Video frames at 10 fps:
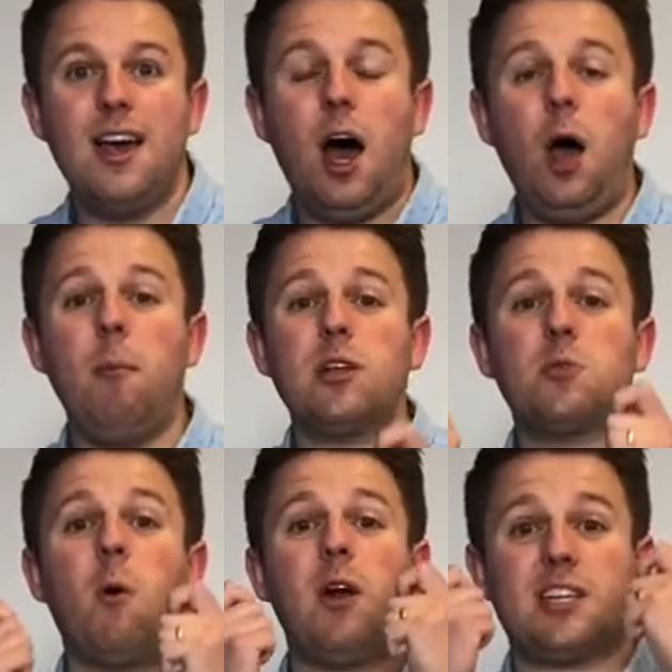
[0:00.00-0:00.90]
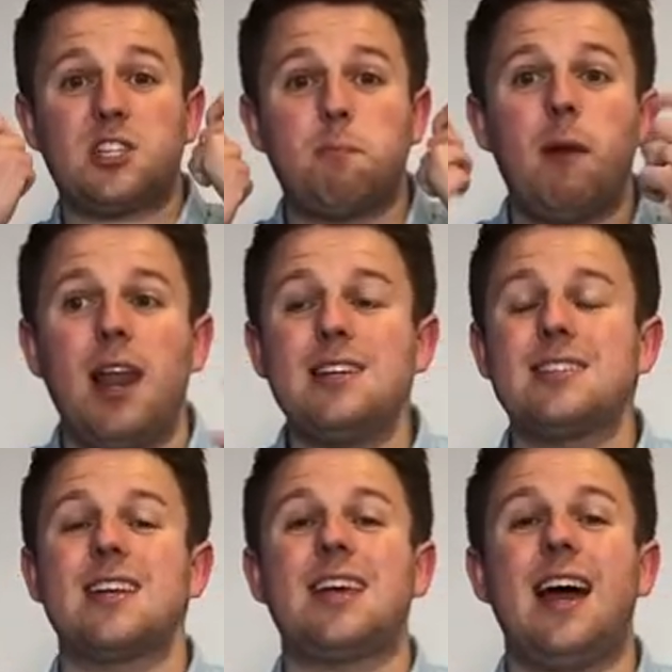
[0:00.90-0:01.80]
How much more
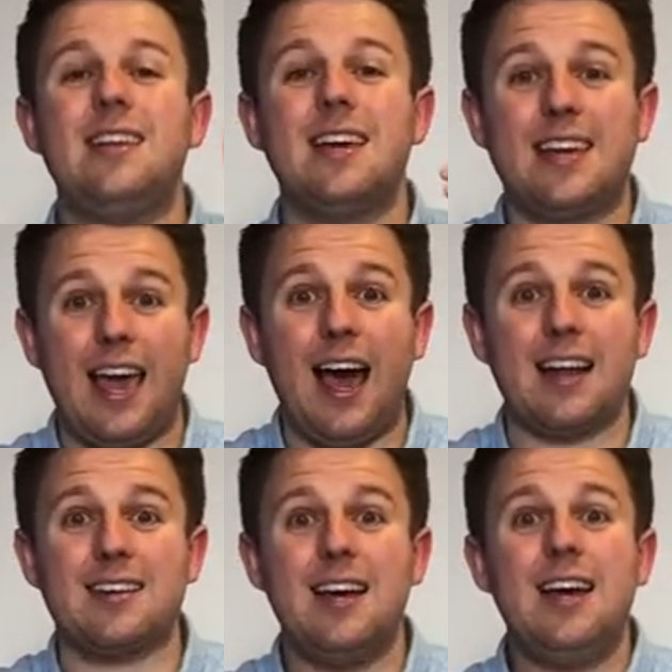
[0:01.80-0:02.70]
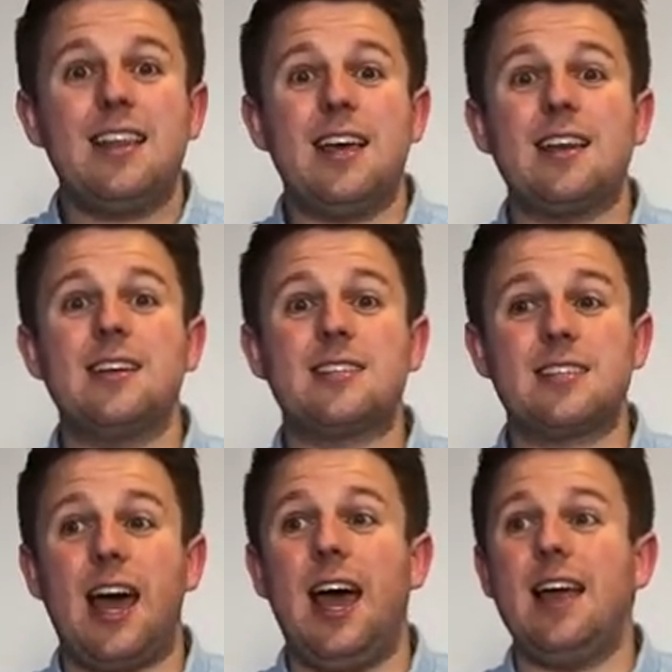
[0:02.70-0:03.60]
explicit can you get than to
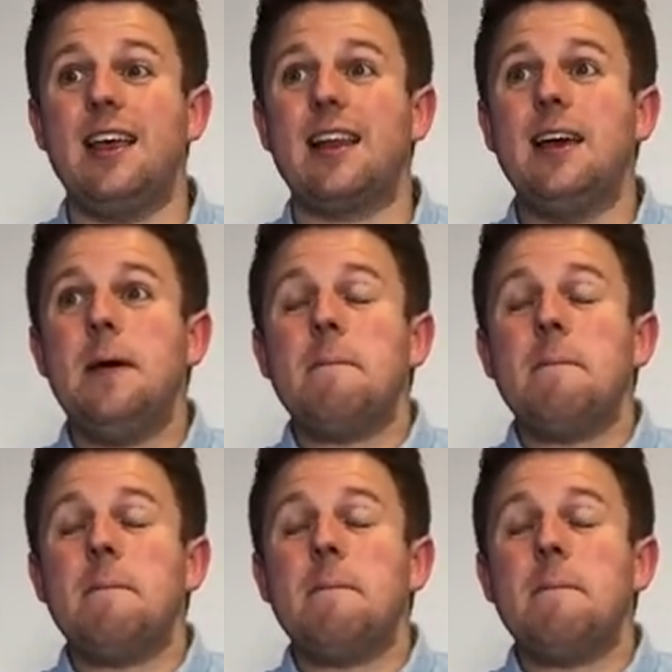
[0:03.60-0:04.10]
say that